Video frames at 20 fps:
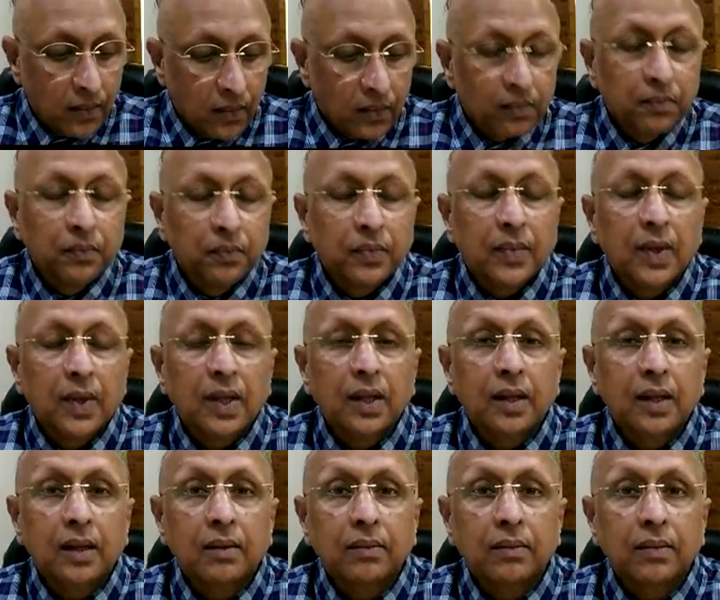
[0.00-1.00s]

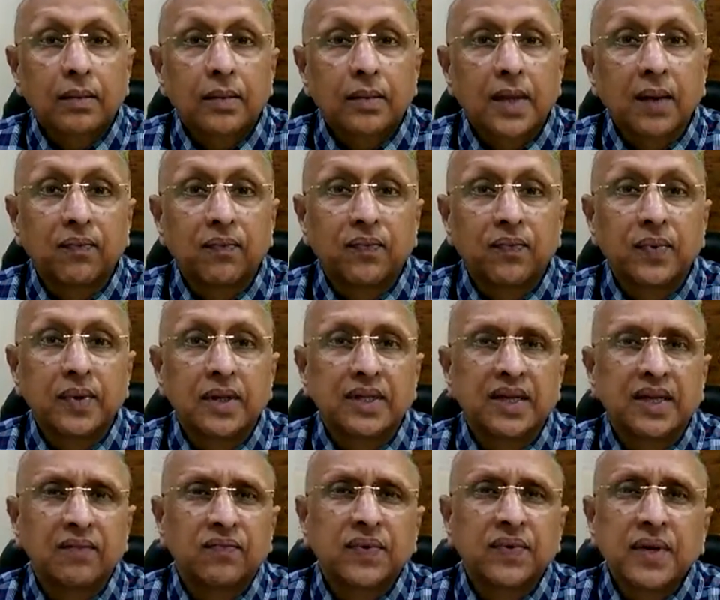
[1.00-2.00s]
they
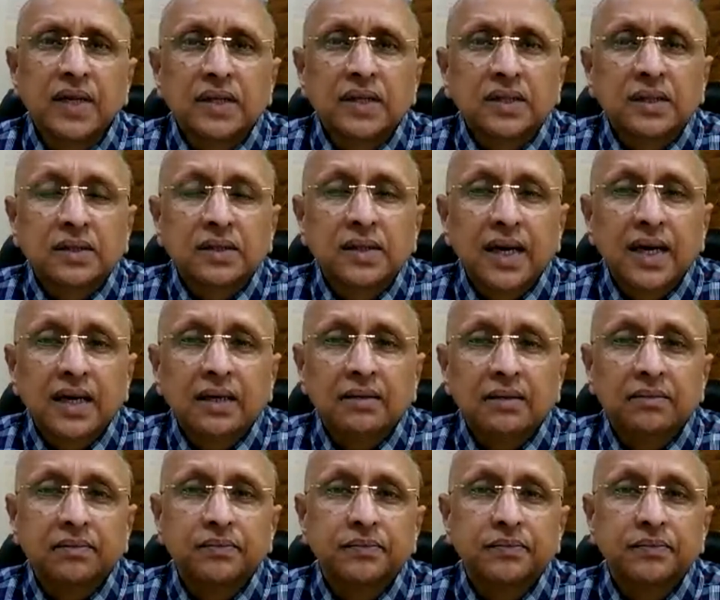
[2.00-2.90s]
feel that